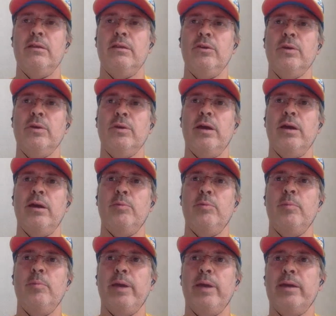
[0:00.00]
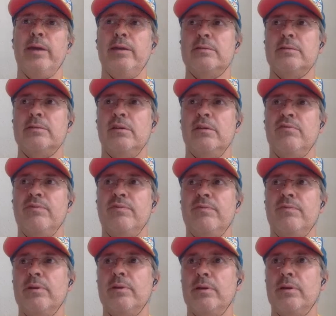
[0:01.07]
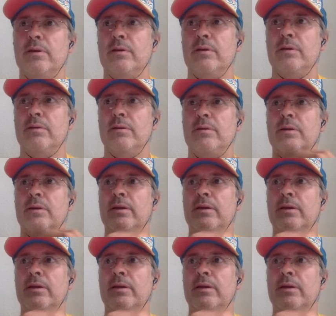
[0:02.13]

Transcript: UK open banking stuff by